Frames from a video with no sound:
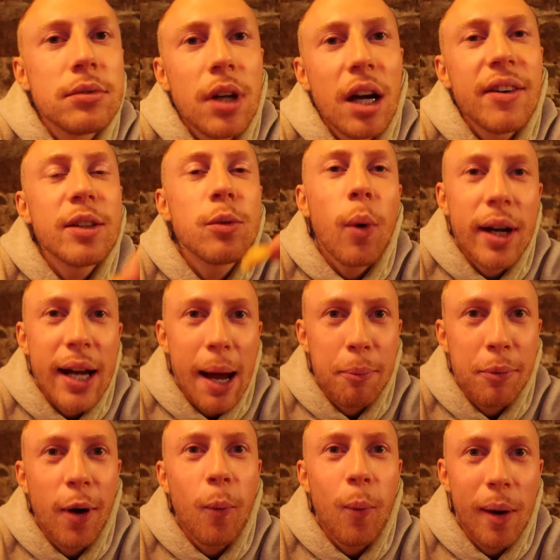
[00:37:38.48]
I had 1
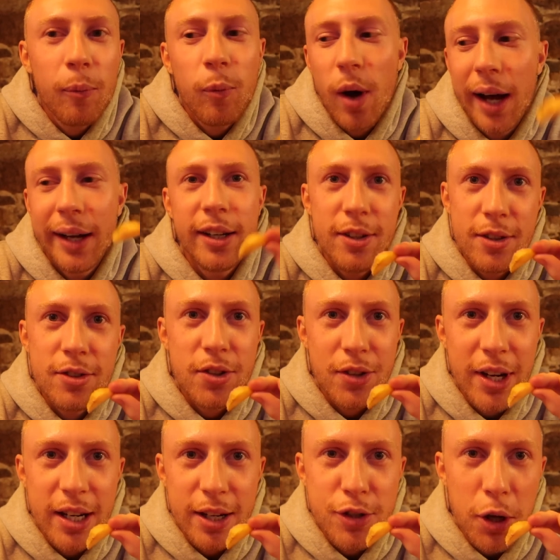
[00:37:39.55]
Aperol, 1 wine, and
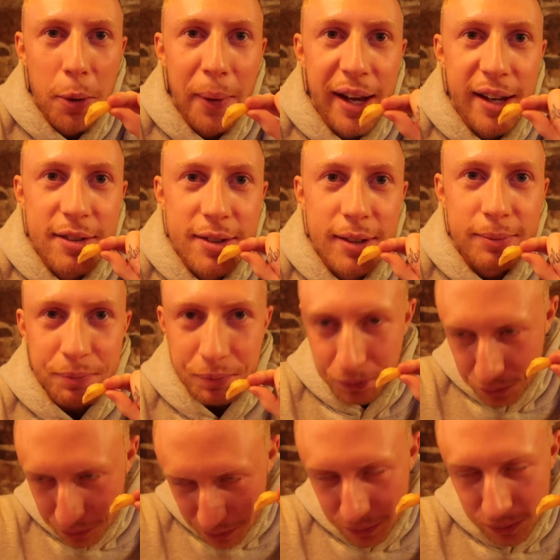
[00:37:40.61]
nearly 2 beers.
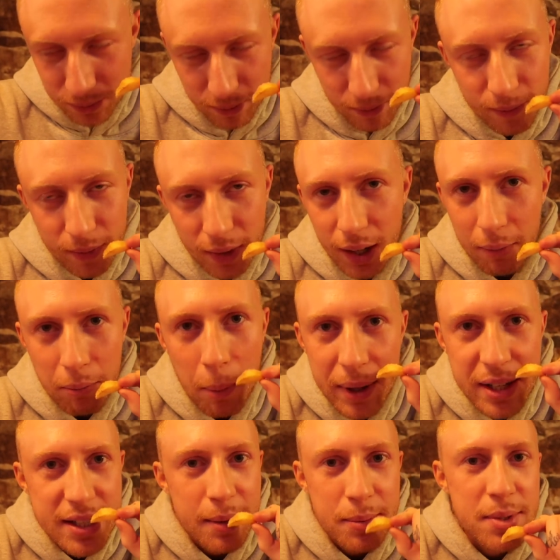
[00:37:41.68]
I'm a
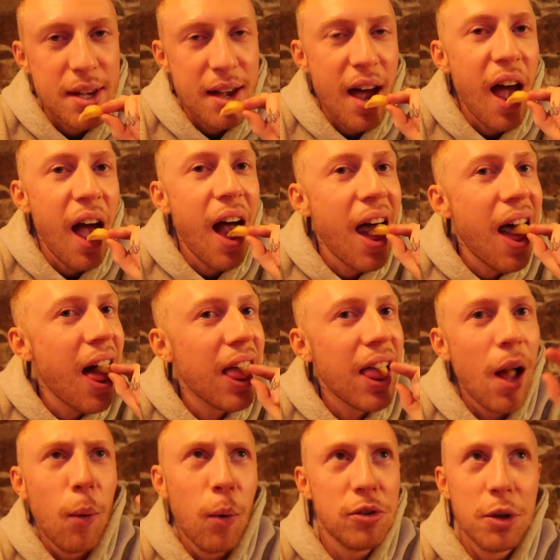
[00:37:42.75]
bit tipsy, yeah.
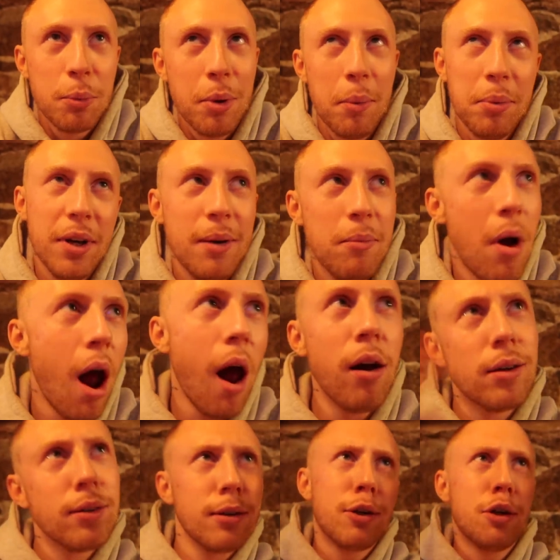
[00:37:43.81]
What's the problem?
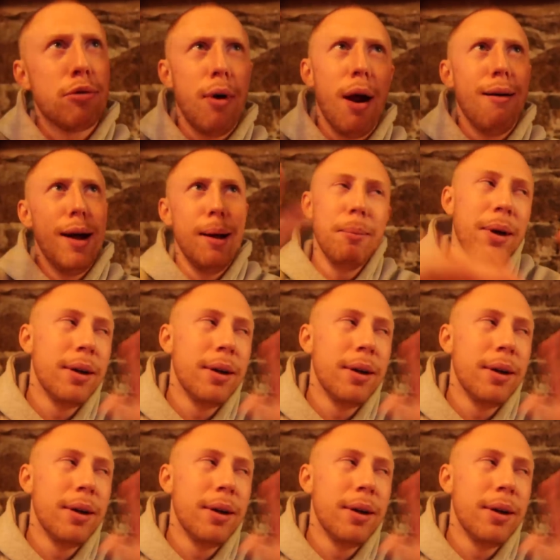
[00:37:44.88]
Crime.